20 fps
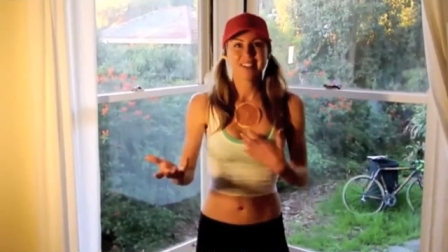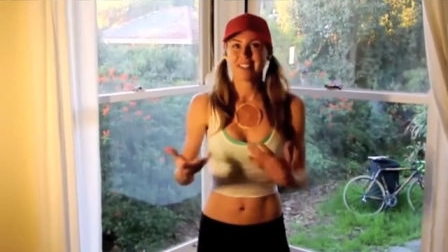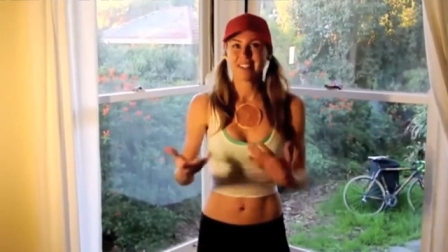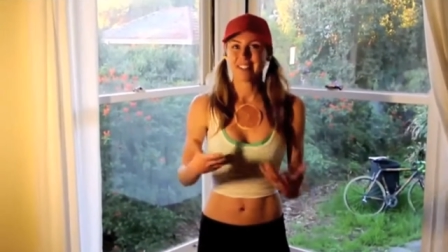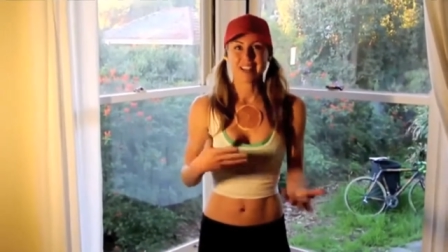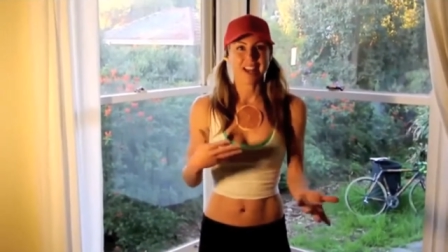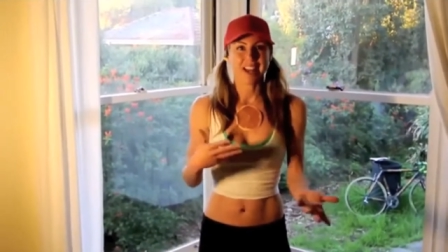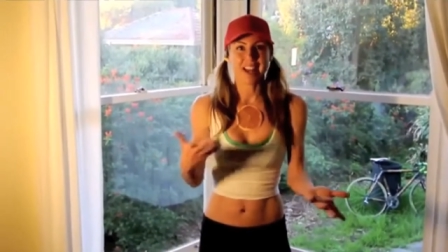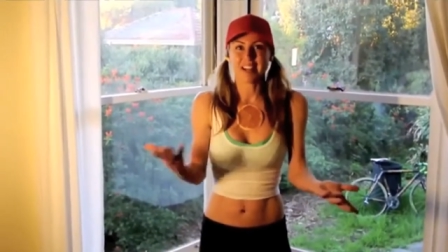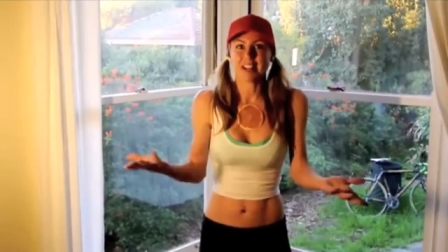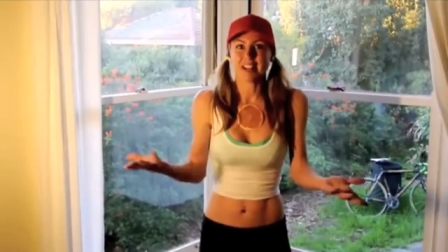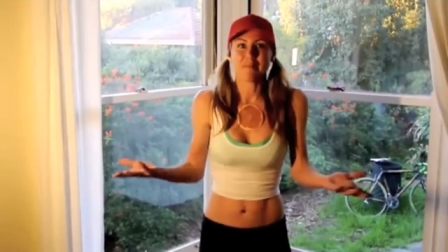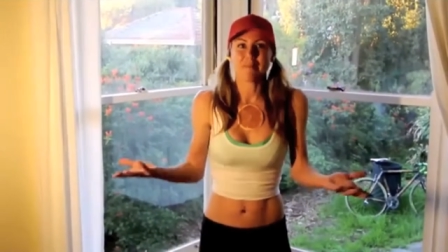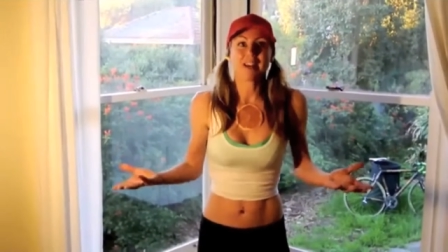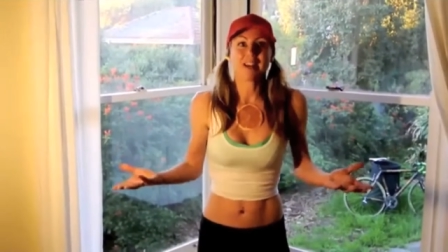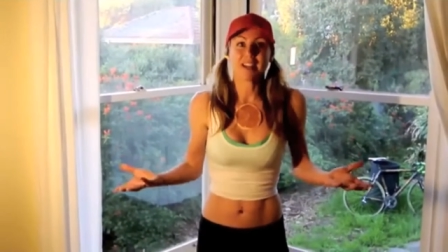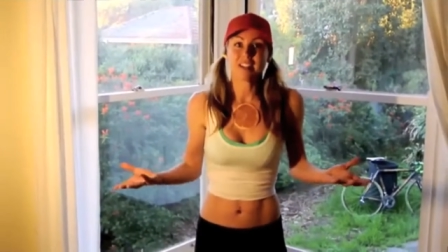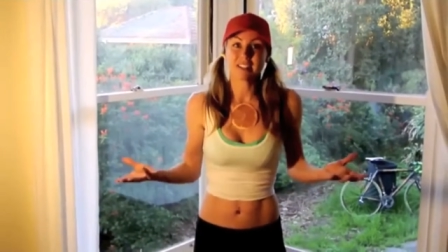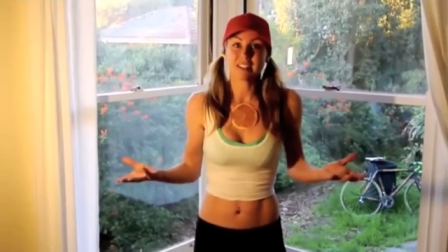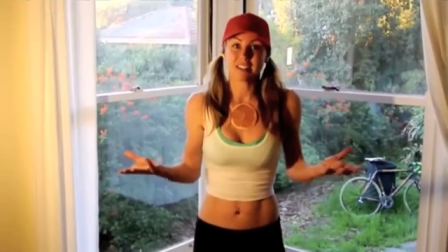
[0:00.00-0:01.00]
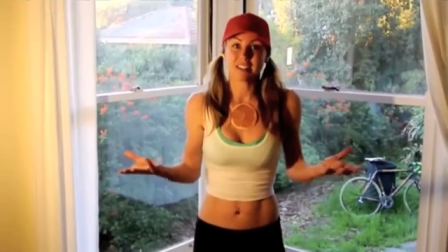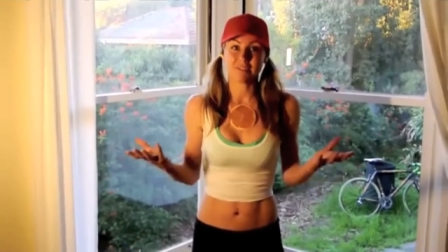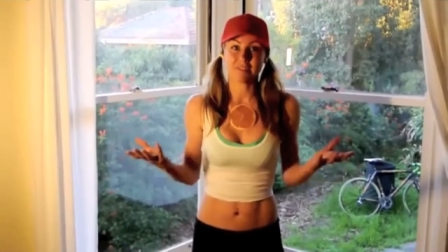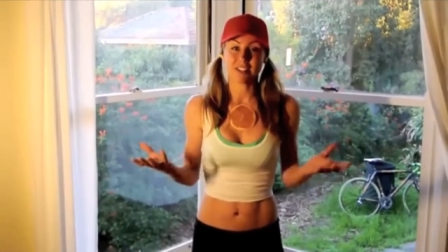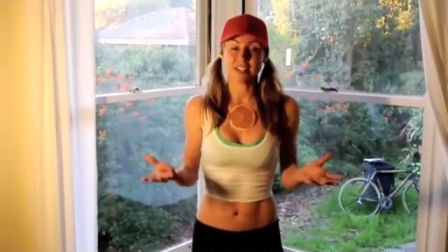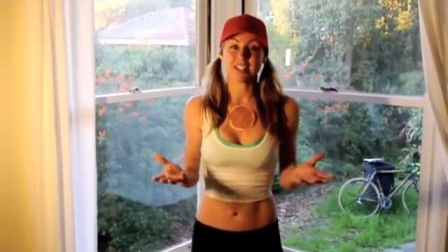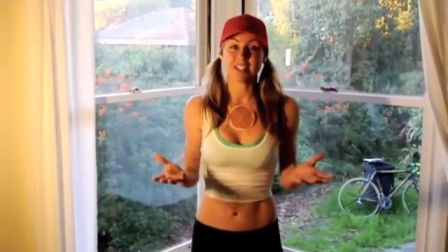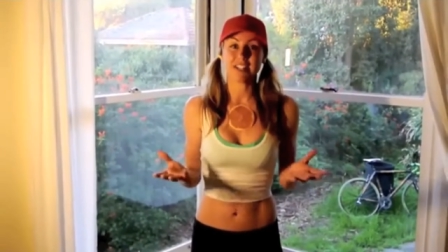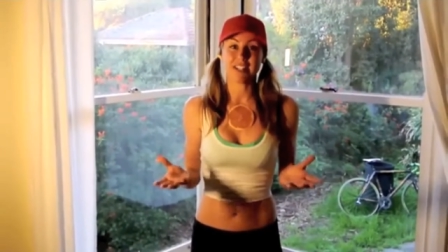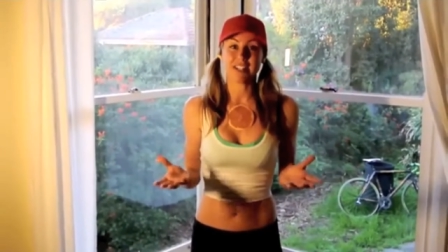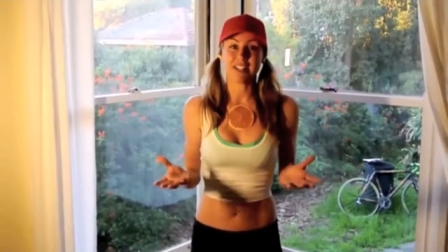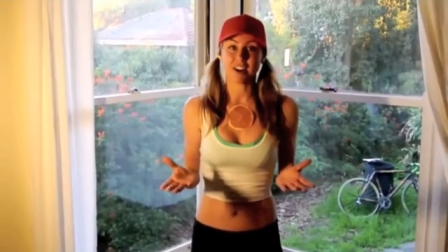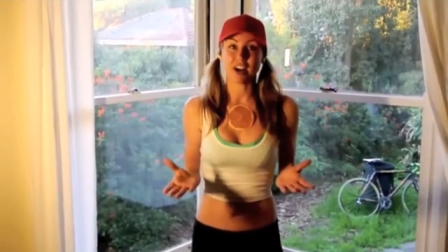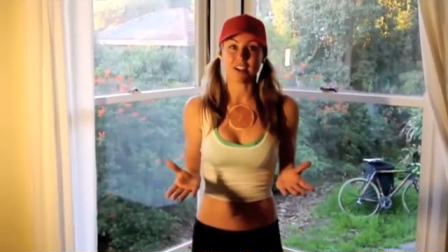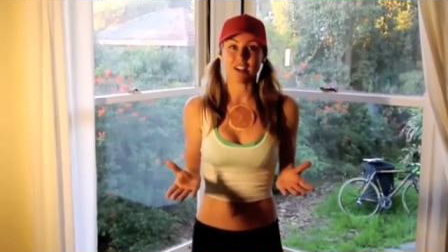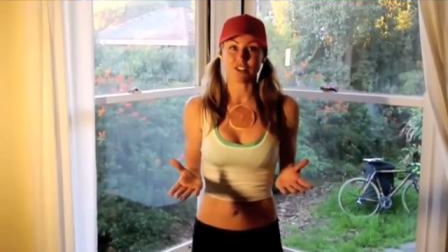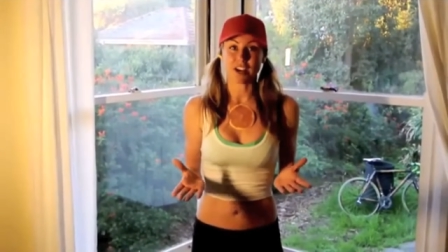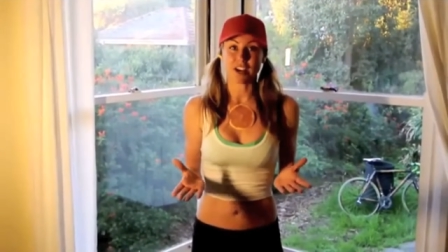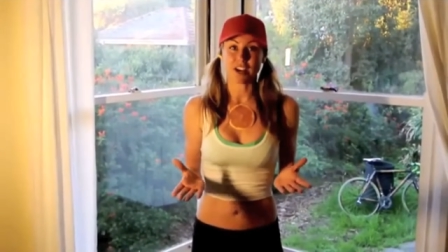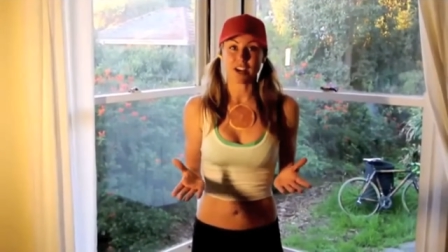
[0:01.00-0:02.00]
they ended up being severely
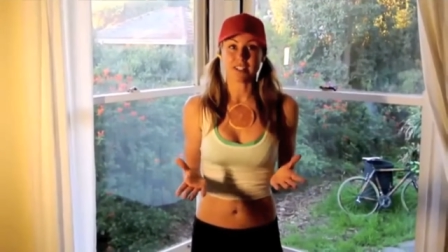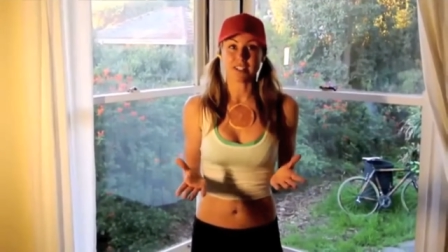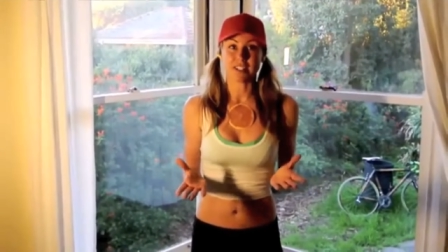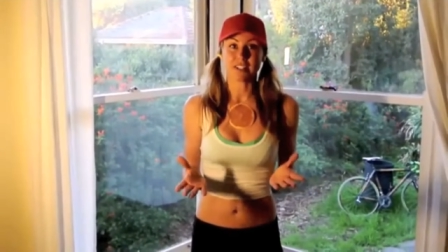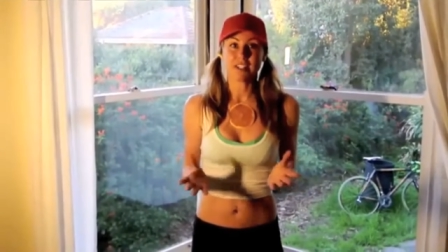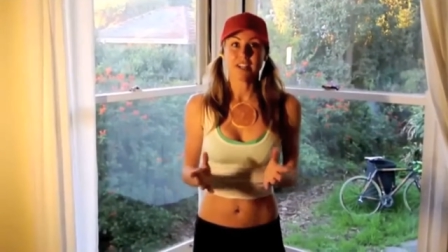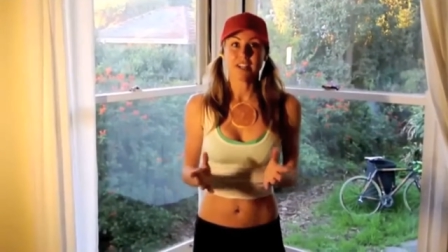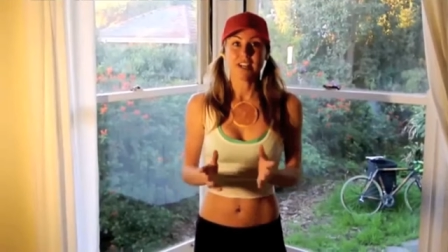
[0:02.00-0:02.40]
dehydrated.